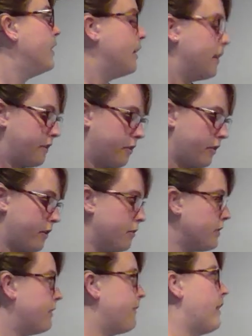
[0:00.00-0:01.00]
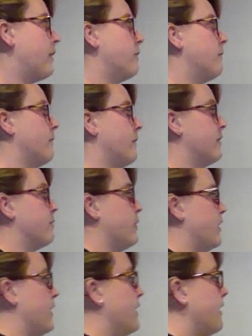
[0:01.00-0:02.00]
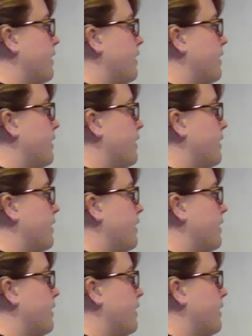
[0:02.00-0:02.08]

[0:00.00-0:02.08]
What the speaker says: So the only value for this one